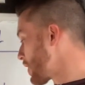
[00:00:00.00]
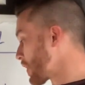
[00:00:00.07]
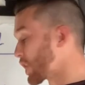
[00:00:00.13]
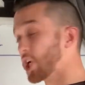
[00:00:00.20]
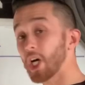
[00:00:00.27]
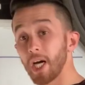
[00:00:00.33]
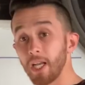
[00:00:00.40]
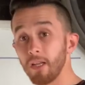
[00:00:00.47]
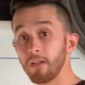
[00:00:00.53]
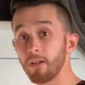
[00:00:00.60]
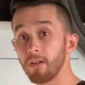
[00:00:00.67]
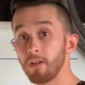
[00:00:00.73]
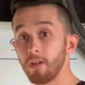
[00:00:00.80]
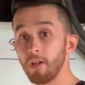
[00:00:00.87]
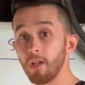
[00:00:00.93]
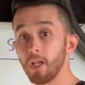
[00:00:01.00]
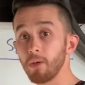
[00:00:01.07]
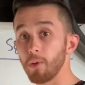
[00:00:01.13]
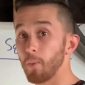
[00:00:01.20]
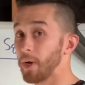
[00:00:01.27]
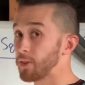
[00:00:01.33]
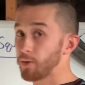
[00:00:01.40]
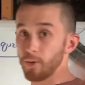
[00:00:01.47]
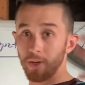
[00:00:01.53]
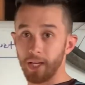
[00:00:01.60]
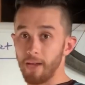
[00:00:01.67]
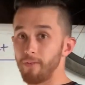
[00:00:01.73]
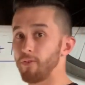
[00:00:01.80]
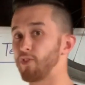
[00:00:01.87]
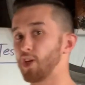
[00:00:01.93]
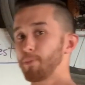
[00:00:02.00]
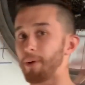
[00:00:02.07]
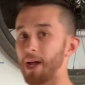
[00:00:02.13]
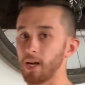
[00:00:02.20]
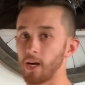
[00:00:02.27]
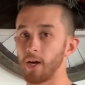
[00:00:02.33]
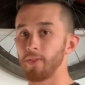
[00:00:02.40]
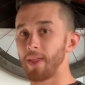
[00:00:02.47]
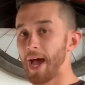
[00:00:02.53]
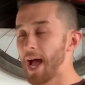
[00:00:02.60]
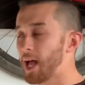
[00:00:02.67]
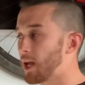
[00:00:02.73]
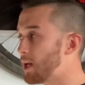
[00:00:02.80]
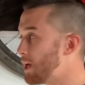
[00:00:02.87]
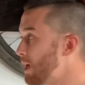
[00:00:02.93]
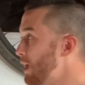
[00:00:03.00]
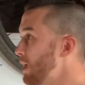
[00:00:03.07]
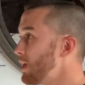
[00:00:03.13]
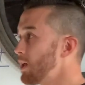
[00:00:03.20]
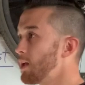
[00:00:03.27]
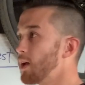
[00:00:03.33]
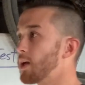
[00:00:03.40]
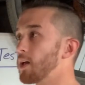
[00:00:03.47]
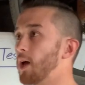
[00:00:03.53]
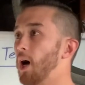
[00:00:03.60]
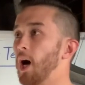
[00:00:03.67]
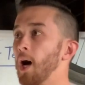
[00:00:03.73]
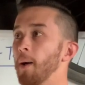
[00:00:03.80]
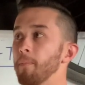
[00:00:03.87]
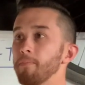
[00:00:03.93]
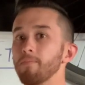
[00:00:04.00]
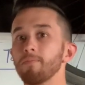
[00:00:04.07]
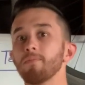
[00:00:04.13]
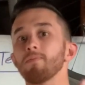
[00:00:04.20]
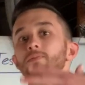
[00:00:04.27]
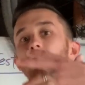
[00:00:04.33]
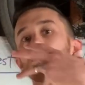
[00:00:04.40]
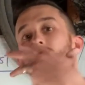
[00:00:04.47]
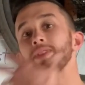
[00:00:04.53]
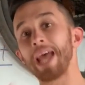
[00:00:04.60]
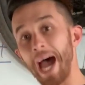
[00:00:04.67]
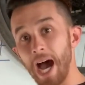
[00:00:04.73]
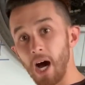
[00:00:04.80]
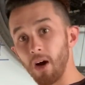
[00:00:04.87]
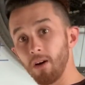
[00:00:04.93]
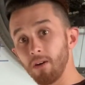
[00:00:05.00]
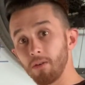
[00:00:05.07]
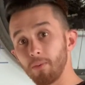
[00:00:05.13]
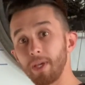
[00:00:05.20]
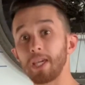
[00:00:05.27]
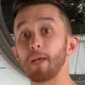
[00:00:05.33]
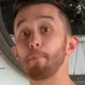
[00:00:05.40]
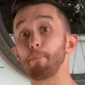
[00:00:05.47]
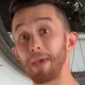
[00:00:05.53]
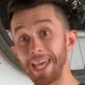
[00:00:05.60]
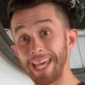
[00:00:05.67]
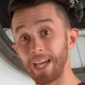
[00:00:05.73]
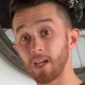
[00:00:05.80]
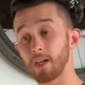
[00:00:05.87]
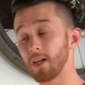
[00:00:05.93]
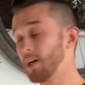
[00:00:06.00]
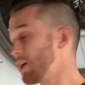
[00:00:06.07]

or good, we went through and gave you feedback on that. Now we can pick